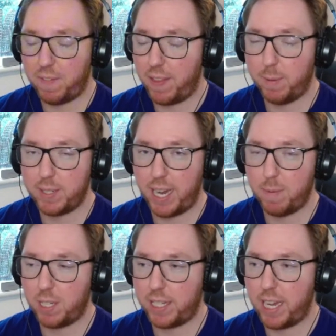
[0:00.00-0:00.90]
that he was
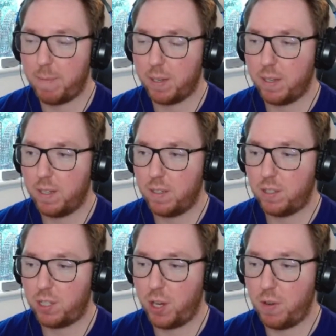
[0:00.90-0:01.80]
able to keep
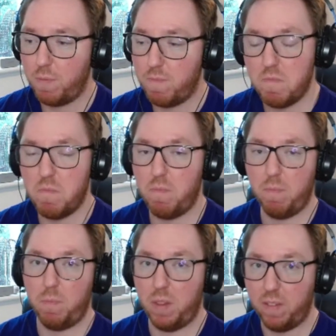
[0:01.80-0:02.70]
2
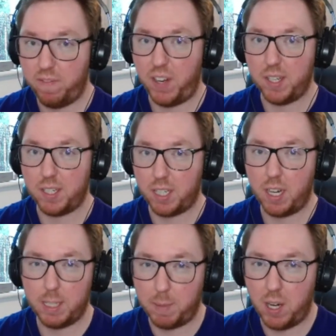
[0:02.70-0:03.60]
faster
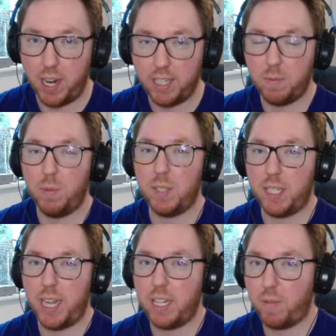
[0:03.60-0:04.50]
cars behind towards
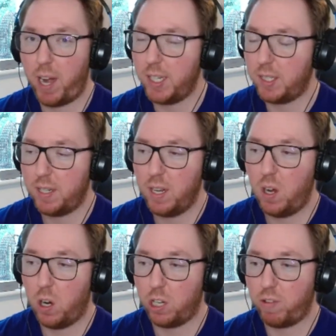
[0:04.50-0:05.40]
the end of the race
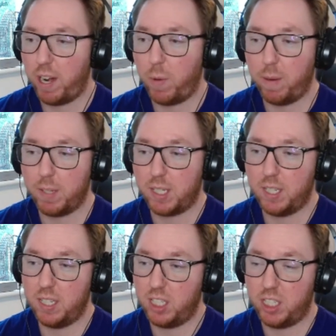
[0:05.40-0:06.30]
on a track where it
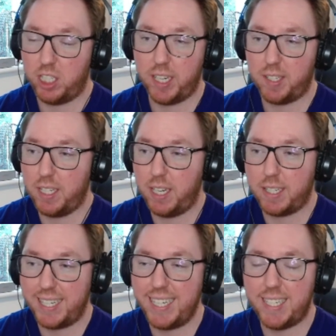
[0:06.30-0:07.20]
was suggested
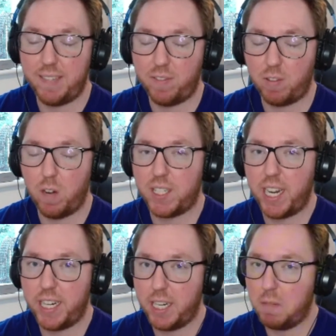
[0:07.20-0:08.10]
as easy for
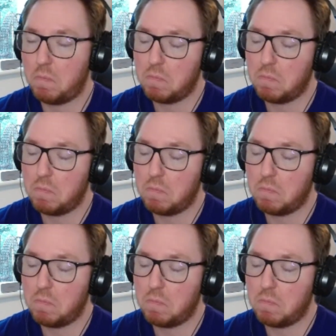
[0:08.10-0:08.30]
overtaking,